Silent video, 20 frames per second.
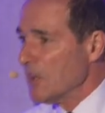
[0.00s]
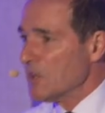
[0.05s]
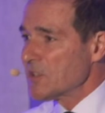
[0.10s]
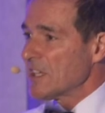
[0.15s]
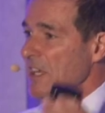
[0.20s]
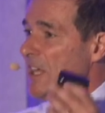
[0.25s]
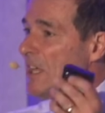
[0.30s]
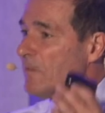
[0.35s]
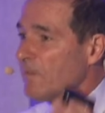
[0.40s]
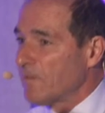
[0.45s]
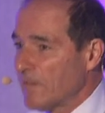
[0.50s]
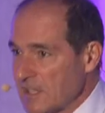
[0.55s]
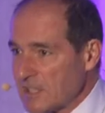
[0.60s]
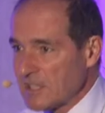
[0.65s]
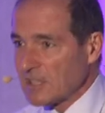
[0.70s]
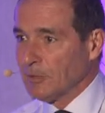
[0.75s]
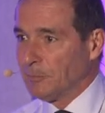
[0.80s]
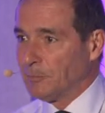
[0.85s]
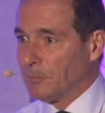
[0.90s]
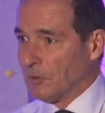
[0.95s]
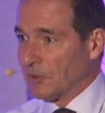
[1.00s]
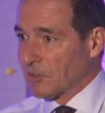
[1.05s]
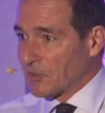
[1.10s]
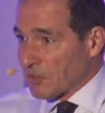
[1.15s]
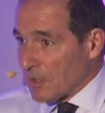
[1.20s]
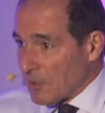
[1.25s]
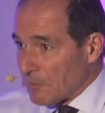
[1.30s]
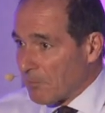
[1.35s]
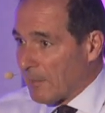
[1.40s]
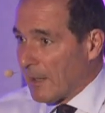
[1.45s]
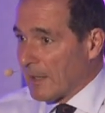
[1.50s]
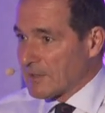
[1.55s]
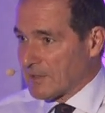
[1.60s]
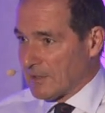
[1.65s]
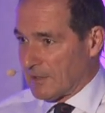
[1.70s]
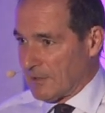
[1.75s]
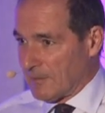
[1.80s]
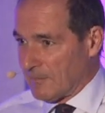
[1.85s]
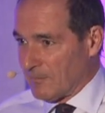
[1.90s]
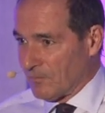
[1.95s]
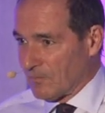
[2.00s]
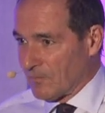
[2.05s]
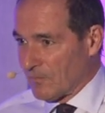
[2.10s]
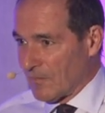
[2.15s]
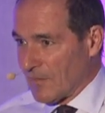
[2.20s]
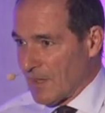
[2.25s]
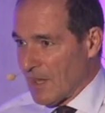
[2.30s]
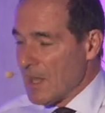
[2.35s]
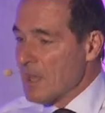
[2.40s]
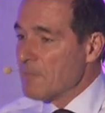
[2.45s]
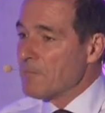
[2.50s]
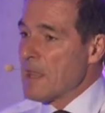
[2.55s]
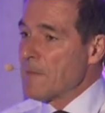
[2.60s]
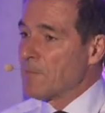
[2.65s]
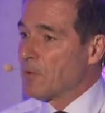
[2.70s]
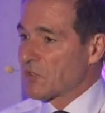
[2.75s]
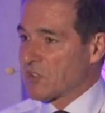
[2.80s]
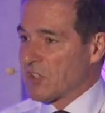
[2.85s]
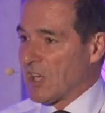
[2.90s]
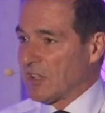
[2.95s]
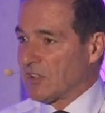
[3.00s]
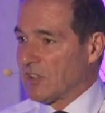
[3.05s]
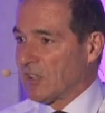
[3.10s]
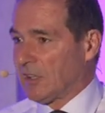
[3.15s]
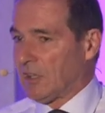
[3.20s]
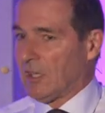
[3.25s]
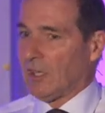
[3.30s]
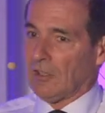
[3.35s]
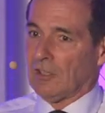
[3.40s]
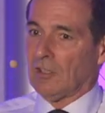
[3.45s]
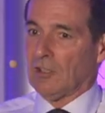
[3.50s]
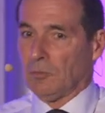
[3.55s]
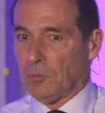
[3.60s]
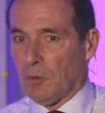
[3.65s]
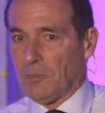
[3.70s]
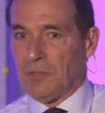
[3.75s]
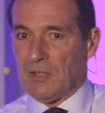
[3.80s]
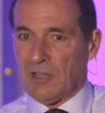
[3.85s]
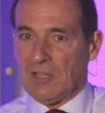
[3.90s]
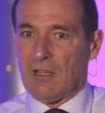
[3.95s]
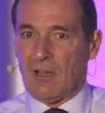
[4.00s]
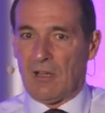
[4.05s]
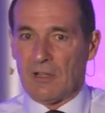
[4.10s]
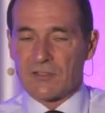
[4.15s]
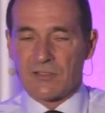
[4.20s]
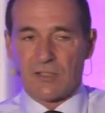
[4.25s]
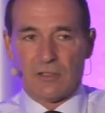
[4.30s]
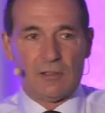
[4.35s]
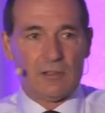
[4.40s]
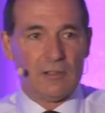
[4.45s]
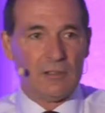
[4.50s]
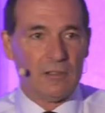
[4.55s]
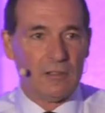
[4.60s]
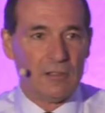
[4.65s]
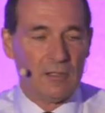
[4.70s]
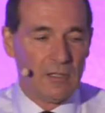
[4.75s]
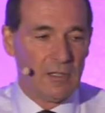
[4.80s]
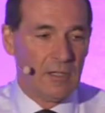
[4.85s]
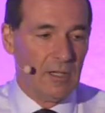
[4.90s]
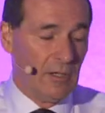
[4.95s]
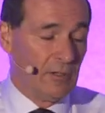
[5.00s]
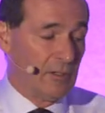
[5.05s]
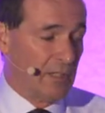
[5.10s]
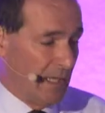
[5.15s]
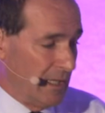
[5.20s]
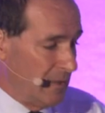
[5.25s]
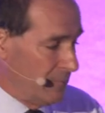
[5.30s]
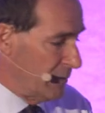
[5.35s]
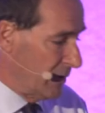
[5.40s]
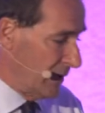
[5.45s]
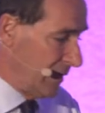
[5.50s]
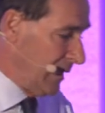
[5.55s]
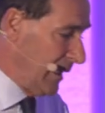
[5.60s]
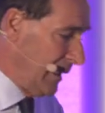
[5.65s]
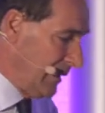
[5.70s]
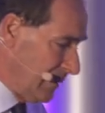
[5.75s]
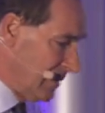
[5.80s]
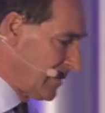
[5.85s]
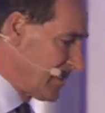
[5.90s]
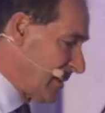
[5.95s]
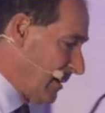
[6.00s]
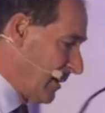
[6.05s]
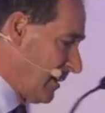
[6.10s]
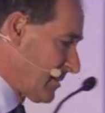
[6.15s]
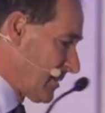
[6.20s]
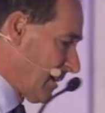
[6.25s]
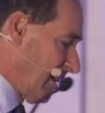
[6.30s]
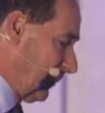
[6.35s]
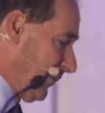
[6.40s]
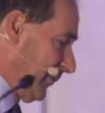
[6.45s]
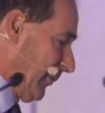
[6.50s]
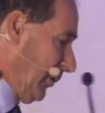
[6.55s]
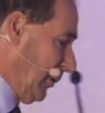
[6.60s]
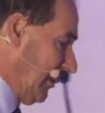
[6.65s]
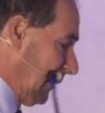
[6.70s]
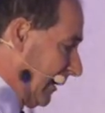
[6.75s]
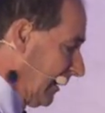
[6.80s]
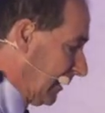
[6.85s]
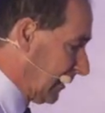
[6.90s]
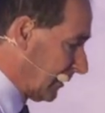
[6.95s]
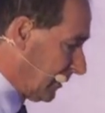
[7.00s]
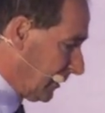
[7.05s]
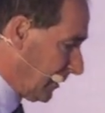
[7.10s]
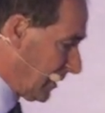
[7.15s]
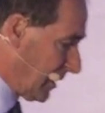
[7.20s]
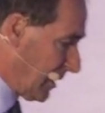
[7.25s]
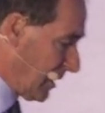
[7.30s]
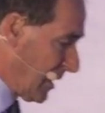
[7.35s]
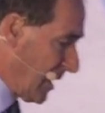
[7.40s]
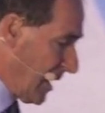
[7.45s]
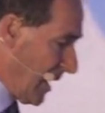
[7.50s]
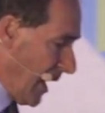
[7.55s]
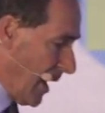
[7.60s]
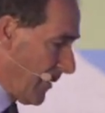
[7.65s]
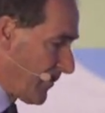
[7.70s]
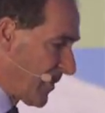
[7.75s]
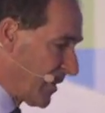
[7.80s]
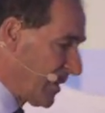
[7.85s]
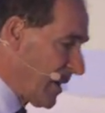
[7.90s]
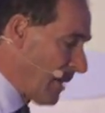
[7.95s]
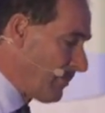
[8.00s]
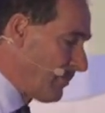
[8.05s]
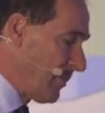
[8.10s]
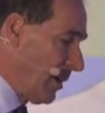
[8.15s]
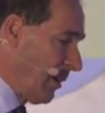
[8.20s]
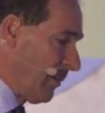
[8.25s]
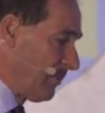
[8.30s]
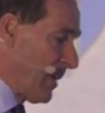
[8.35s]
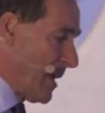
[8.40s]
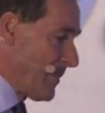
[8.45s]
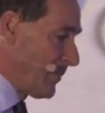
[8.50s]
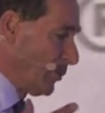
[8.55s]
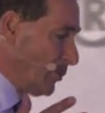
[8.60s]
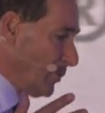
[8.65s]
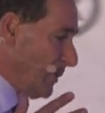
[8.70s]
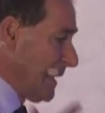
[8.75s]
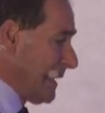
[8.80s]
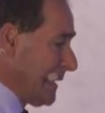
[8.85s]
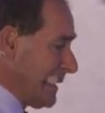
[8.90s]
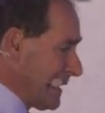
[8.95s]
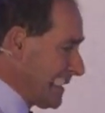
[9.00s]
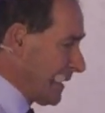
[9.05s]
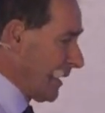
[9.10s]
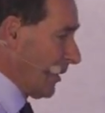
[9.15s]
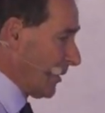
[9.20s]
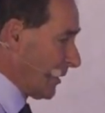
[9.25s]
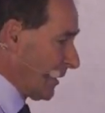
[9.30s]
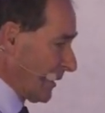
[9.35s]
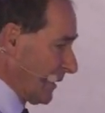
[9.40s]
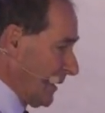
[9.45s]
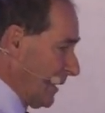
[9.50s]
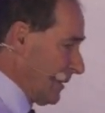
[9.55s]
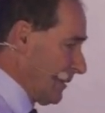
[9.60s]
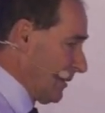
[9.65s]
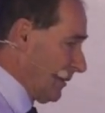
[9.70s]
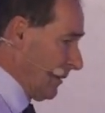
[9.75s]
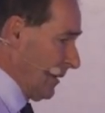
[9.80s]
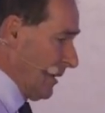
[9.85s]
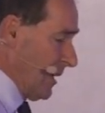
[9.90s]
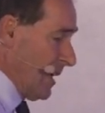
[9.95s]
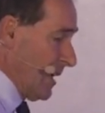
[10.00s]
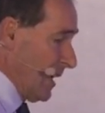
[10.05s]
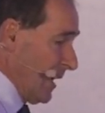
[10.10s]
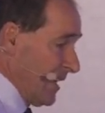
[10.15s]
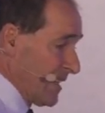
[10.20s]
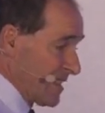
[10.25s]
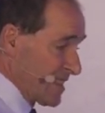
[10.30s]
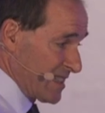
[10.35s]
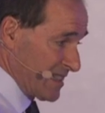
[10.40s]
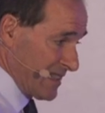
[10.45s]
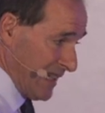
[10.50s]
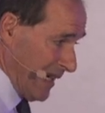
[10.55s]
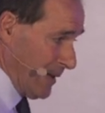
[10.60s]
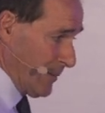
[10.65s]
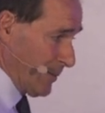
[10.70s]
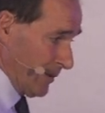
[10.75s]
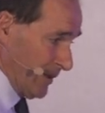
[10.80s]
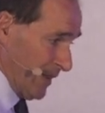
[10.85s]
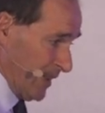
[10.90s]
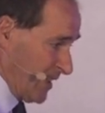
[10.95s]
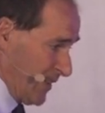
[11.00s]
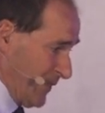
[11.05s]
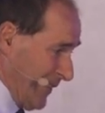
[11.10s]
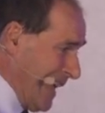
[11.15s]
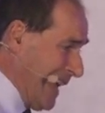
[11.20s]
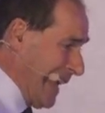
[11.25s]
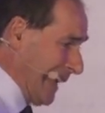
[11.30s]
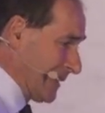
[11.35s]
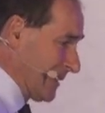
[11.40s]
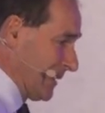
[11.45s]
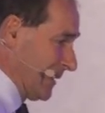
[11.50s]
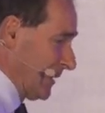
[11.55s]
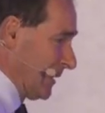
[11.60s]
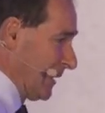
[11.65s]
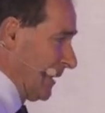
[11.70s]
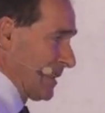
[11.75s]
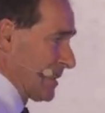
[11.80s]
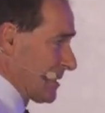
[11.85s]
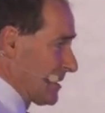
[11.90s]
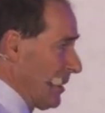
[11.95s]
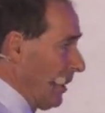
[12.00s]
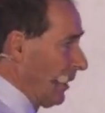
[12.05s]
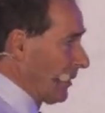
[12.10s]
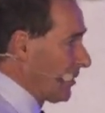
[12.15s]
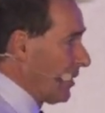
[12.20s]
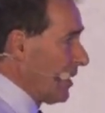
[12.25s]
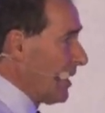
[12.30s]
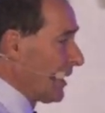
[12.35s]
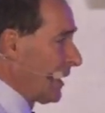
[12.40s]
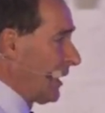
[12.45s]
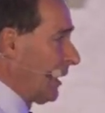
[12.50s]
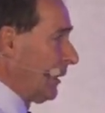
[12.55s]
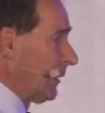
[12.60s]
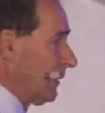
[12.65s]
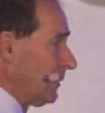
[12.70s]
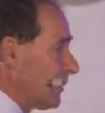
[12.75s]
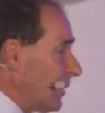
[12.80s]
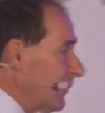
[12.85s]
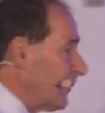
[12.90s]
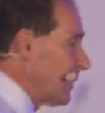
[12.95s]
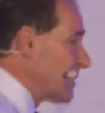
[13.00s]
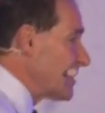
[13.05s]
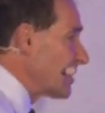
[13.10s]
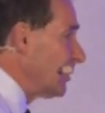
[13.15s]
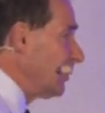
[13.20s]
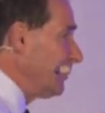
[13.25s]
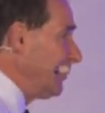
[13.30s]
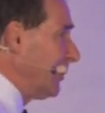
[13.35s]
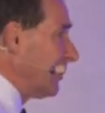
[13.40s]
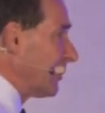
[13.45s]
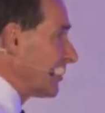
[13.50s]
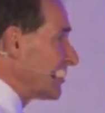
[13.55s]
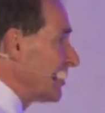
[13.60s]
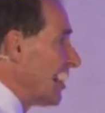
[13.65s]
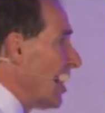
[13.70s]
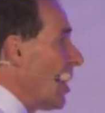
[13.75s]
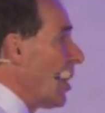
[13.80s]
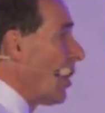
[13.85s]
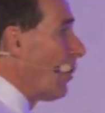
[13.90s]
You see, physical books matter. People said that Kindle would be the answer. Okay, but Kindle sales are falling. And the number of people reading on a Kindle is stable, it's flat. It's not killed physical books.